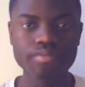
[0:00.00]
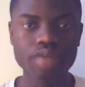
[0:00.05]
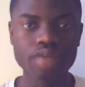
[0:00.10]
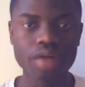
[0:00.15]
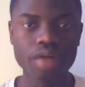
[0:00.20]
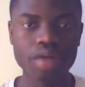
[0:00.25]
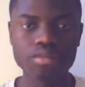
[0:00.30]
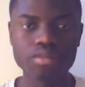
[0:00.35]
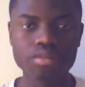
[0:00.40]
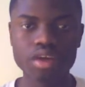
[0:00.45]

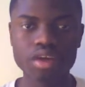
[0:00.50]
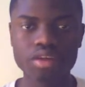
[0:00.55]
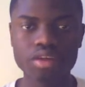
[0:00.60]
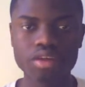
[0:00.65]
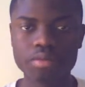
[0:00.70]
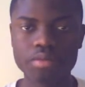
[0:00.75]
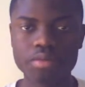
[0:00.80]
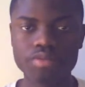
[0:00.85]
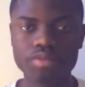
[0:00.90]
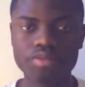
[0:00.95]
I'm just talking
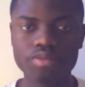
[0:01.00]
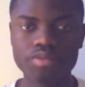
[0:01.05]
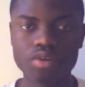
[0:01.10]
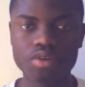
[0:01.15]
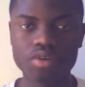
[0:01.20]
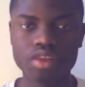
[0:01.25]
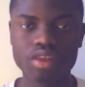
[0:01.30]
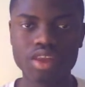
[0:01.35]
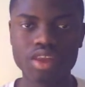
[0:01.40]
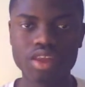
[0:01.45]
about a few
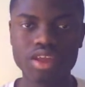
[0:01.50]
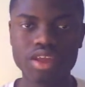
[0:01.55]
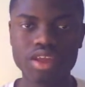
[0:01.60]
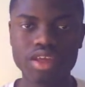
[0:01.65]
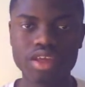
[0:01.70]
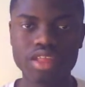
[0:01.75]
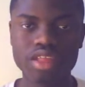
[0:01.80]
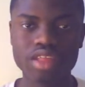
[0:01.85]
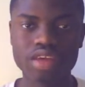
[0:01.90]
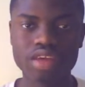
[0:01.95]
cards that I
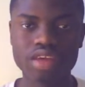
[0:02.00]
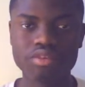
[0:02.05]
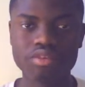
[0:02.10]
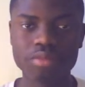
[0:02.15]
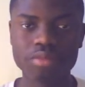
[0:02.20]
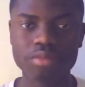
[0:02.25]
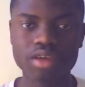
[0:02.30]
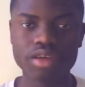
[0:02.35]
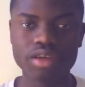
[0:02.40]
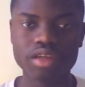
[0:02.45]
like to actually
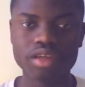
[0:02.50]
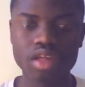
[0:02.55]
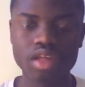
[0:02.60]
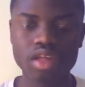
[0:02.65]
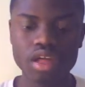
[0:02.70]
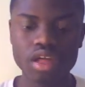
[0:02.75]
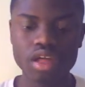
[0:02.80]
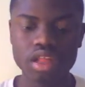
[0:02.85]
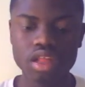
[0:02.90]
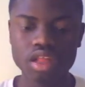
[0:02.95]
play.
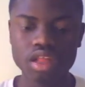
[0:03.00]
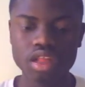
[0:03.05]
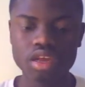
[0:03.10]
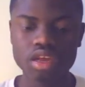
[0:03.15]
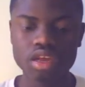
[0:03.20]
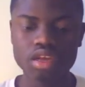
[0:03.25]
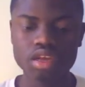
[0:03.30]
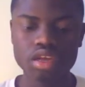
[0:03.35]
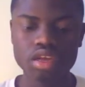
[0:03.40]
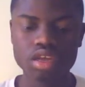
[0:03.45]
Like,
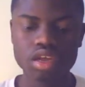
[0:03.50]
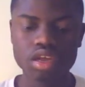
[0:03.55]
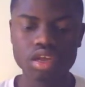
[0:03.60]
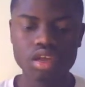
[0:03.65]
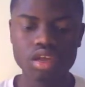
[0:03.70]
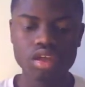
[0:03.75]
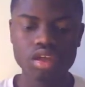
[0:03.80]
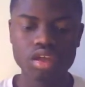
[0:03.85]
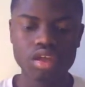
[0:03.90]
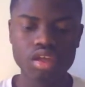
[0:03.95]

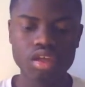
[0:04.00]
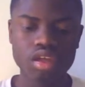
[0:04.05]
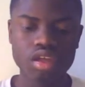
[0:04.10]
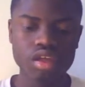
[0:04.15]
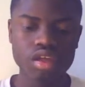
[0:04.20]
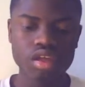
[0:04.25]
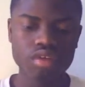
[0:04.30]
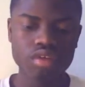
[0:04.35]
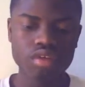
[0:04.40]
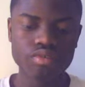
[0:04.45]

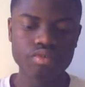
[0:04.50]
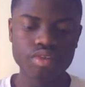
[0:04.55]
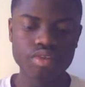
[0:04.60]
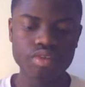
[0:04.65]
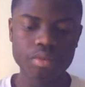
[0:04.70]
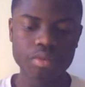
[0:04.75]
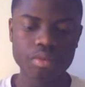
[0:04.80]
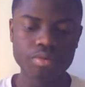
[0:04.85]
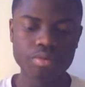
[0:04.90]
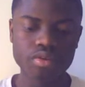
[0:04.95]
for
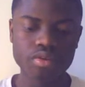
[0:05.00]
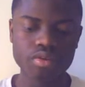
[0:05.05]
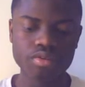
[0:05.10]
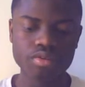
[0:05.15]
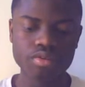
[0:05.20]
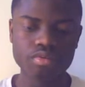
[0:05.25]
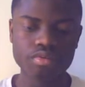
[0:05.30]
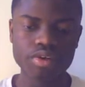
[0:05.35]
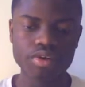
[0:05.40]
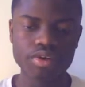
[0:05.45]
example,
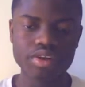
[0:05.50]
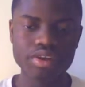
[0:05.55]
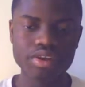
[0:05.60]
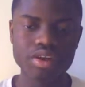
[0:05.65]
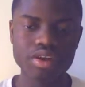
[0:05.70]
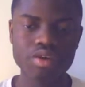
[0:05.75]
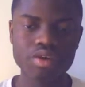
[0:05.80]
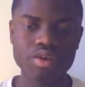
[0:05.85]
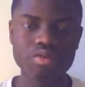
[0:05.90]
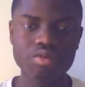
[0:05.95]
we already
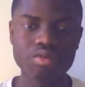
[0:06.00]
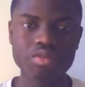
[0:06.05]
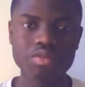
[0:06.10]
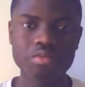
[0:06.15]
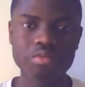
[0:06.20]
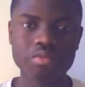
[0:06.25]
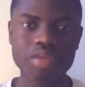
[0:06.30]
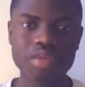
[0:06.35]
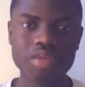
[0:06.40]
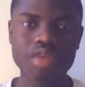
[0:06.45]
know the
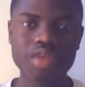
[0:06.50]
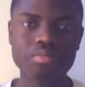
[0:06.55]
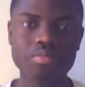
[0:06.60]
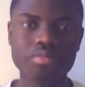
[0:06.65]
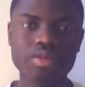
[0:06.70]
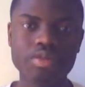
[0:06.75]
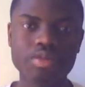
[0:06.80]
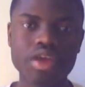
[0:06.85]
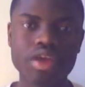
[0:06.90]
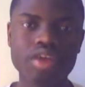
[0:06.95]
main
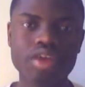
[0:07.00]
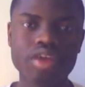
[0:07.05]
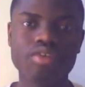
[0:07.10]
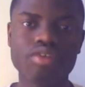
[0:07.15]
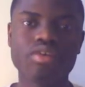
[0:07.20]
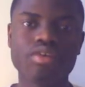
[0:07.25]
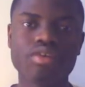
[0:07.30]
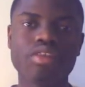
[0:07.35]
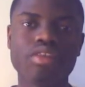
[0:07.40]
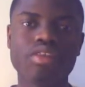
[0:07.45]
play
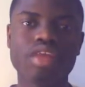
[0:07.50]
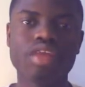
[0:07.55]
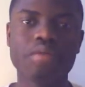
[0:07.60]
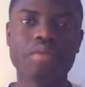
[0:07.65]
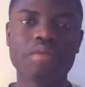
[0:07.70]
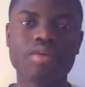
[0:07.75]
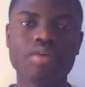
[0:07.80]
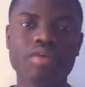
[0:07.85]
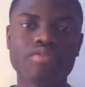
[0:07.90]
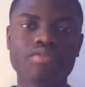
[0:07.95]
during
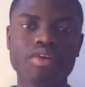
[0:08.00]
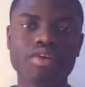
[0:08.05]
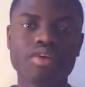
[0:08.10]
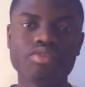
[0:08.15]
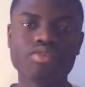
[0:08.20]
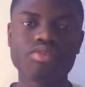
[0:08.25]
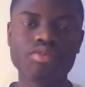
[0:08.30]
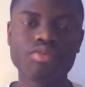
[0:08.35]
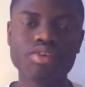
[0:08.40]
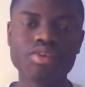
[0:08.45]
standby phase,
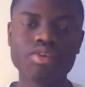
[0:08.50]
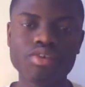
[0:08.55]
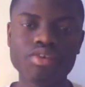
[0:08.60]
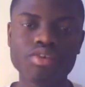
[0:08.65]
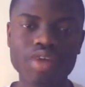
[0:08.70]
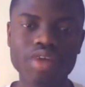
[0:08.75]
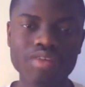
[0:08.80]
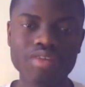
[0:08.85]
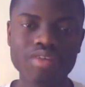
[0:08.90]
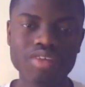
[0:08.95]
so I really don't
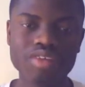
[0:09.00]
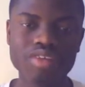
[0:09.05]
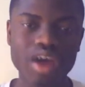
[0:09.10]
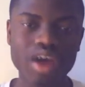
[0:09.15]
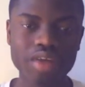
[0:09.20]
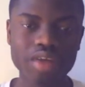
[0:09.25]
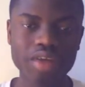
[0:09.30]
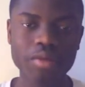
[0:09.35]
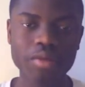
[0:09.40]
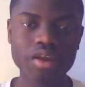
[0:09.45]
have to talk
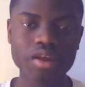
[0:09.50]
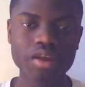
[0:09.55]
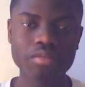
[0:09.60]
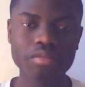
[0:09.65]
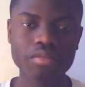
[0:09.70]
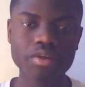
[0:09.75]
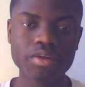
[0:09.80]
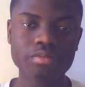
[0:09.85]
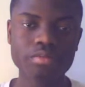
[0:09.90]
about it as much.